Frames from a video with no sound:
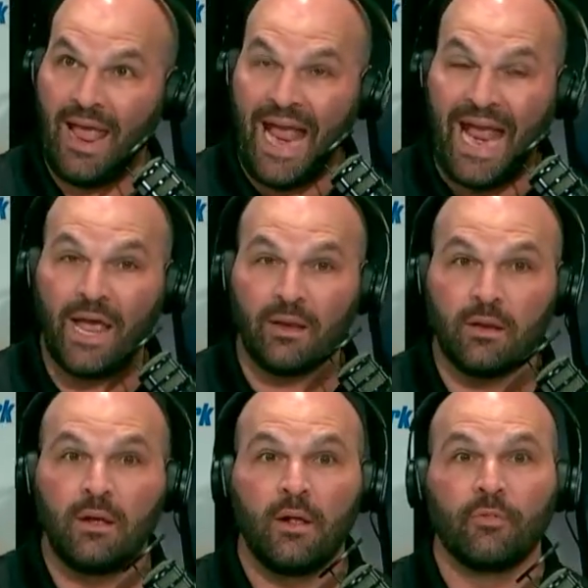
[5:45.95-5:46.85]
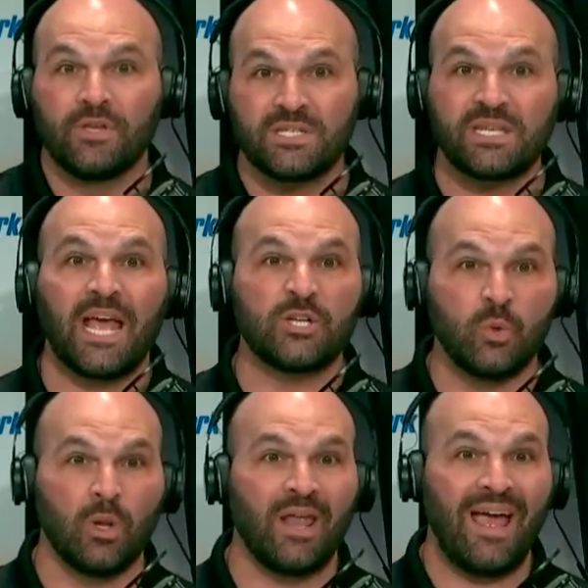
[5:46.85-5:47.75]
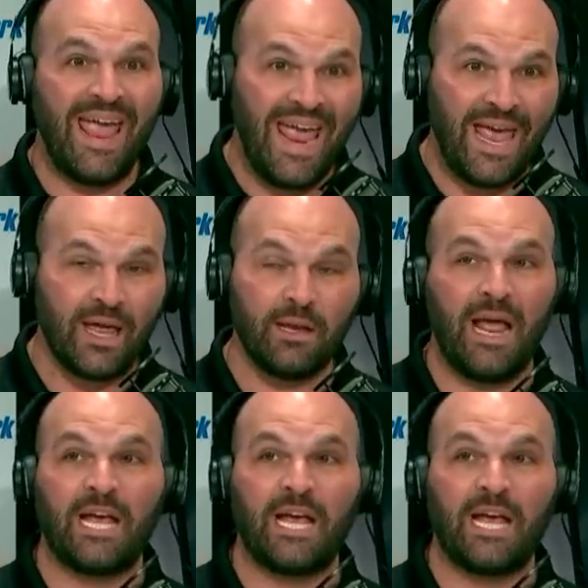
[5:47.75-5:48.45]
the schedule ahead.